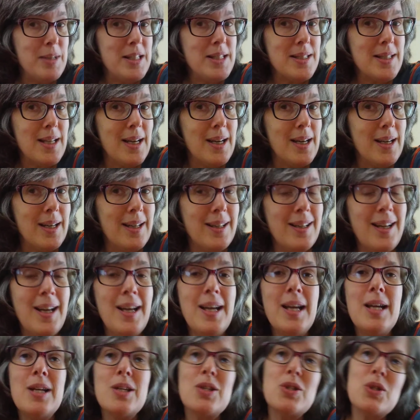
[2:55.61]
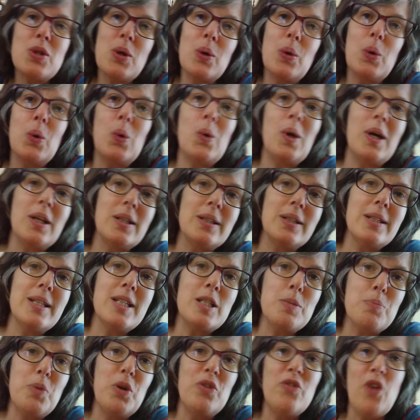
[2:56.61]
side, so
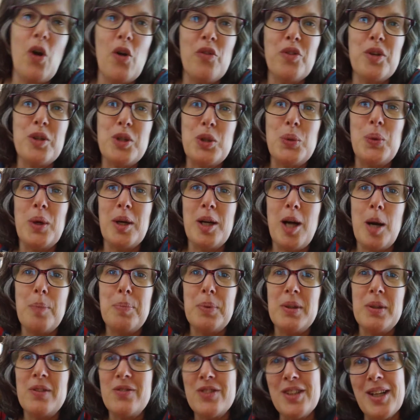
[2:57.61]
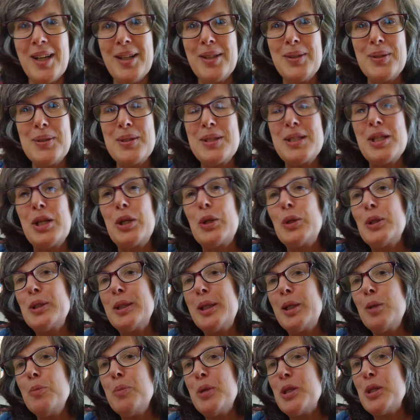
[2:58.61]
let's move over to a couple of titles that are a
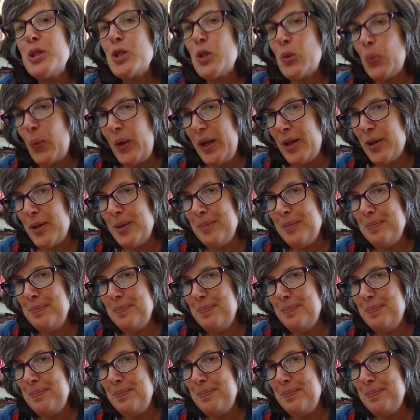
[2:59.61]
little bit sweeter.